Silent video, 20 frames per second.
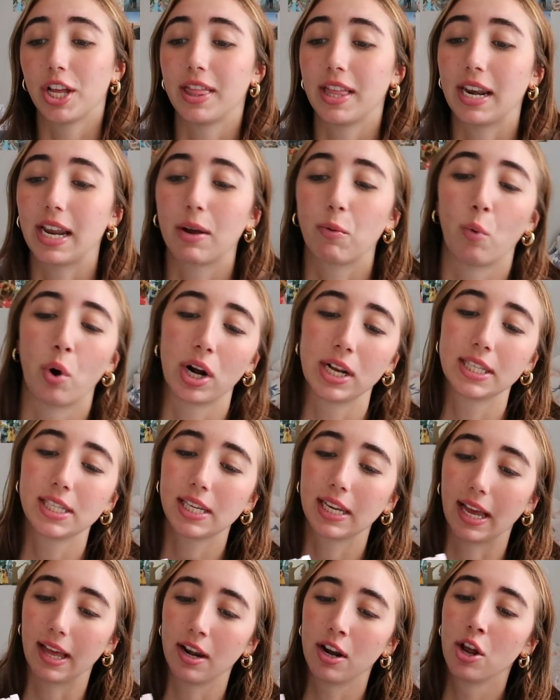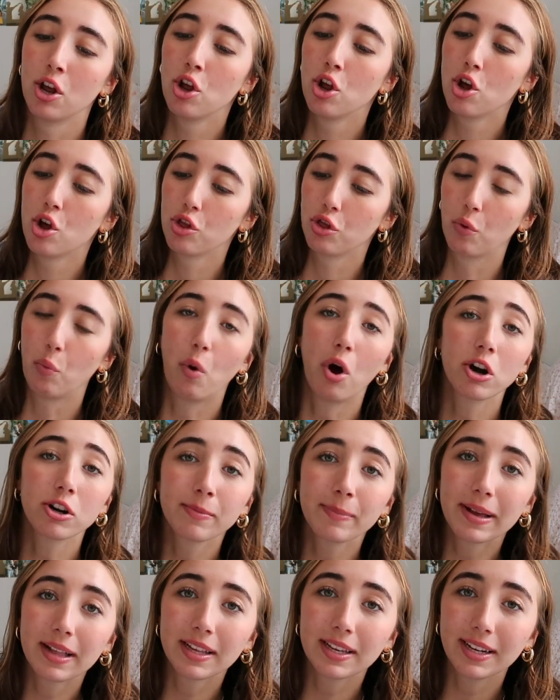And then I wanted to get the
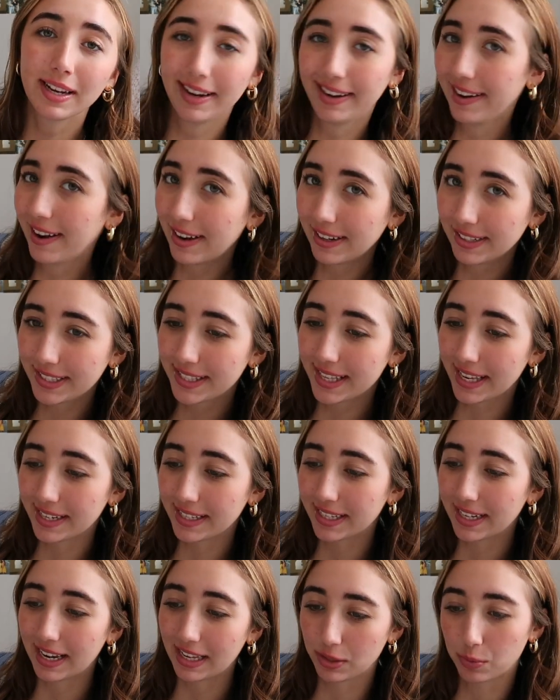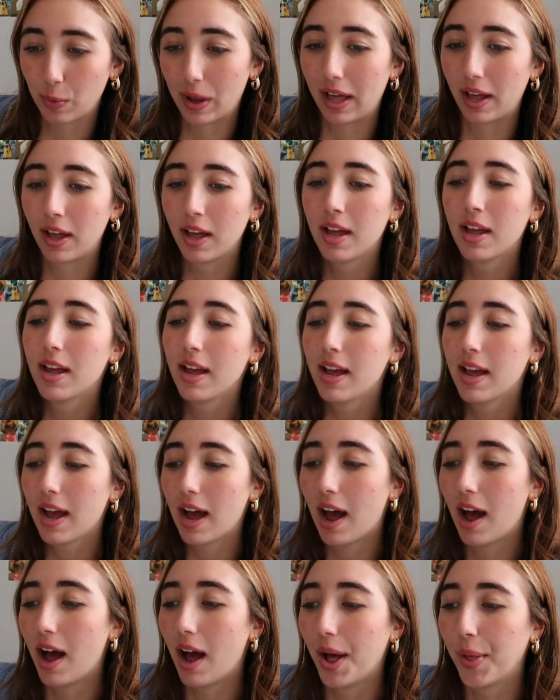watermelon and unscented as well.
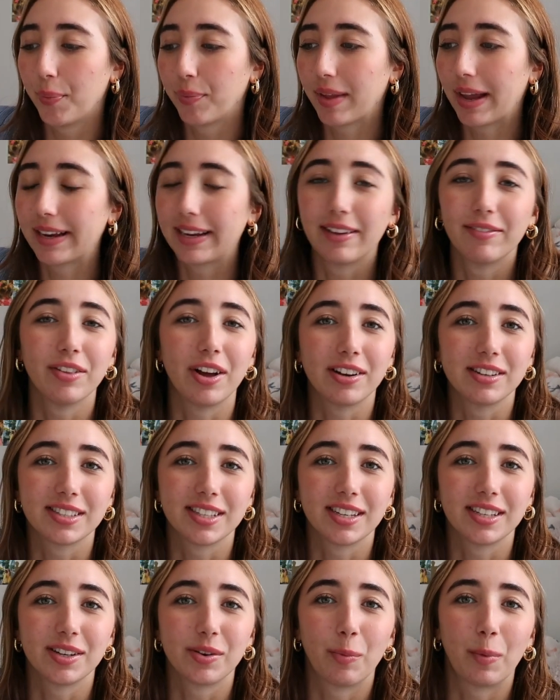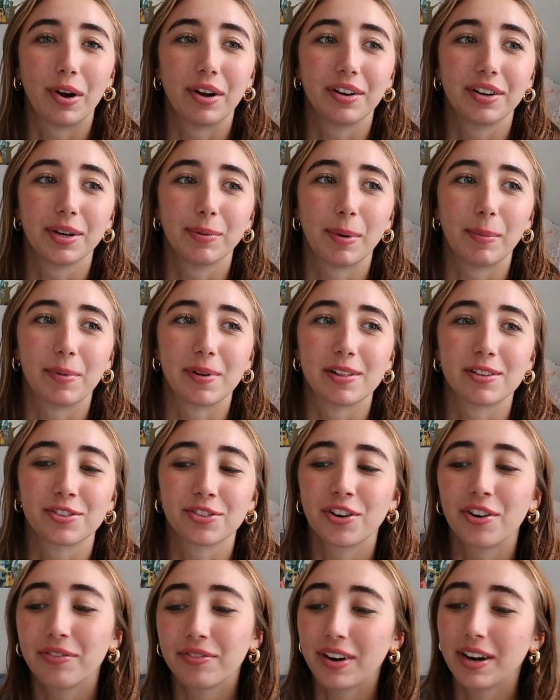I gave the unscented one to my brother's
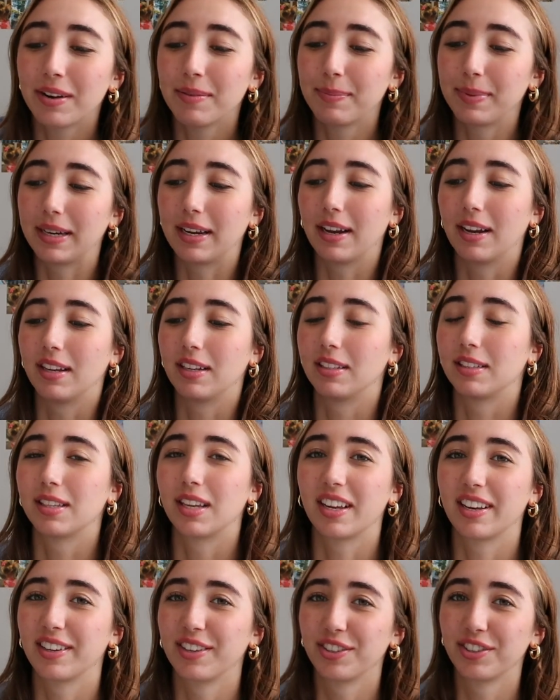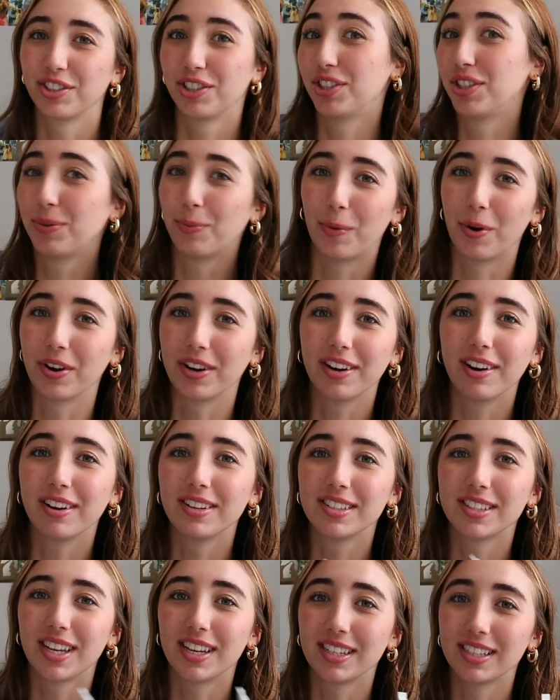girlfriend because she wanted
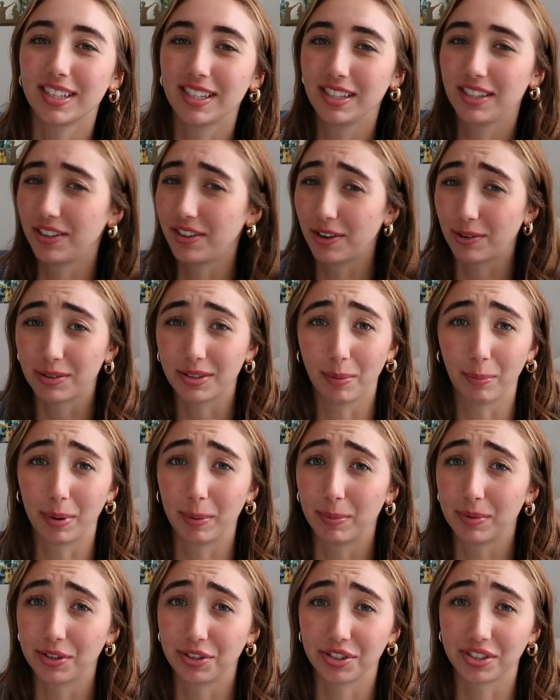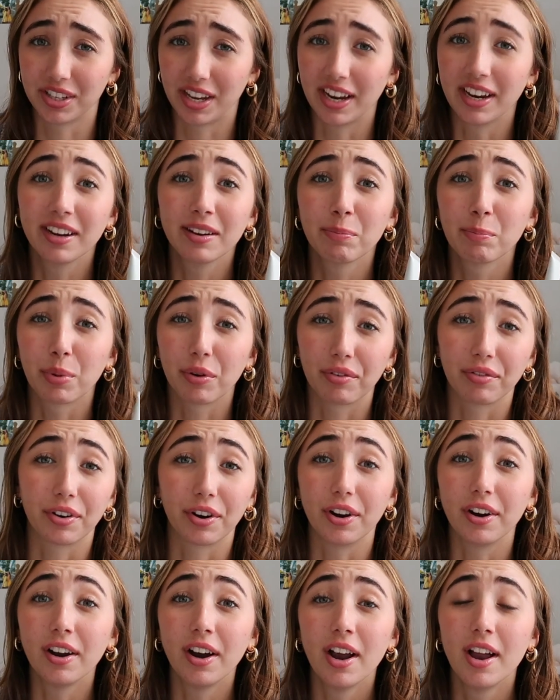unscented. You know, some people just like
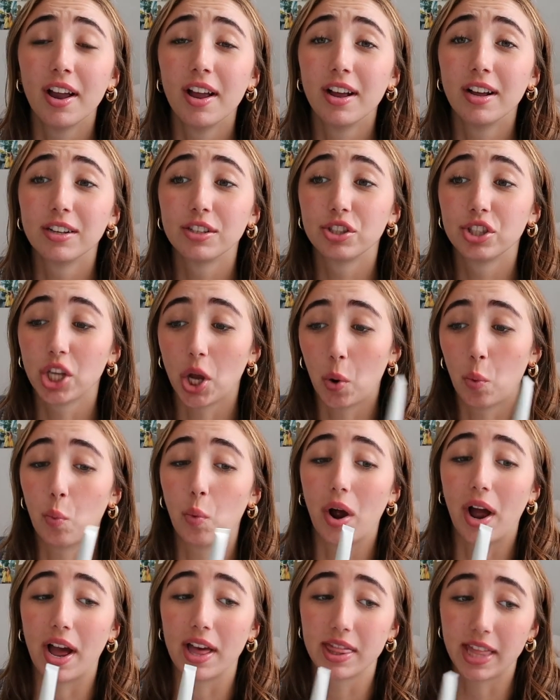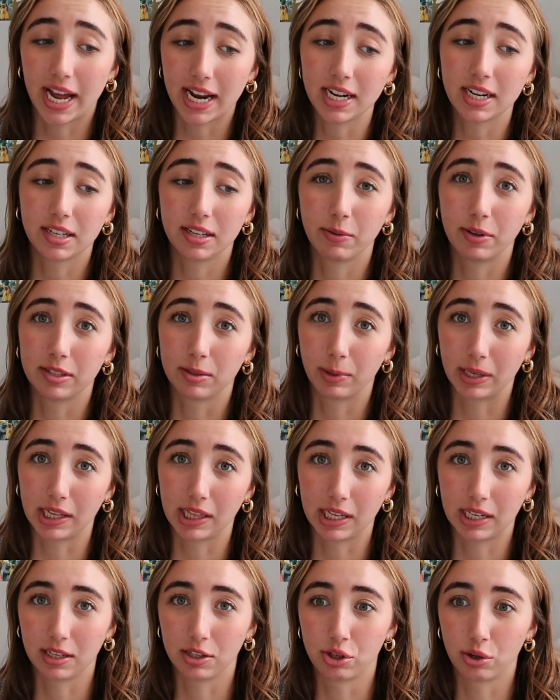prefer. So that is what I
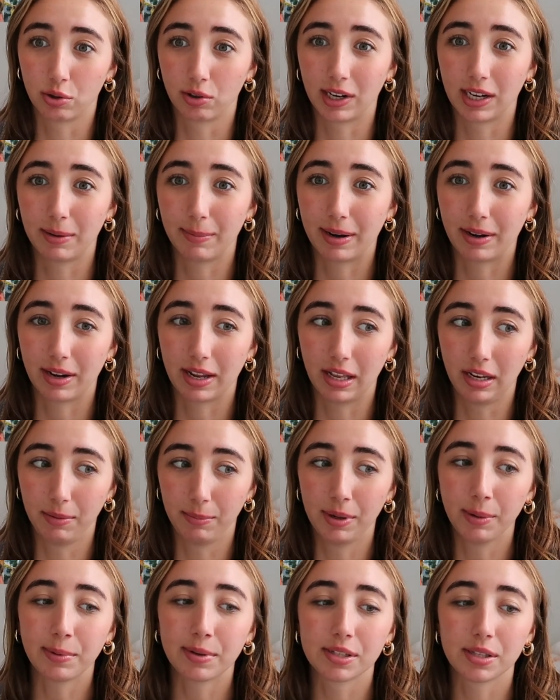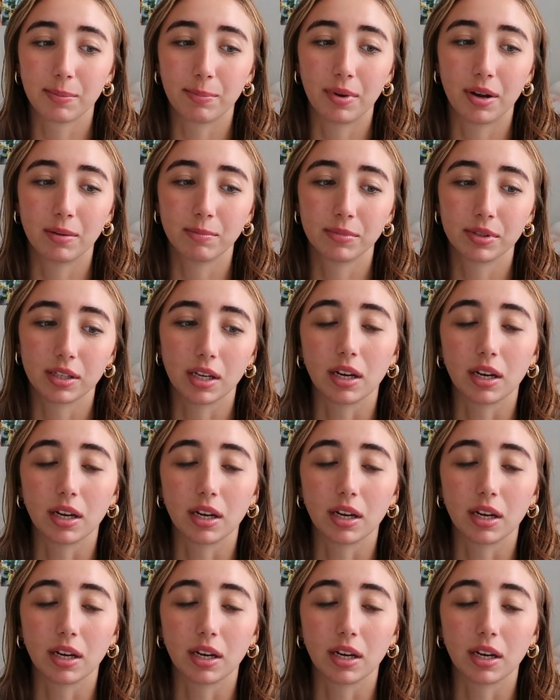think is so great about Hailey Bieber's lip balms.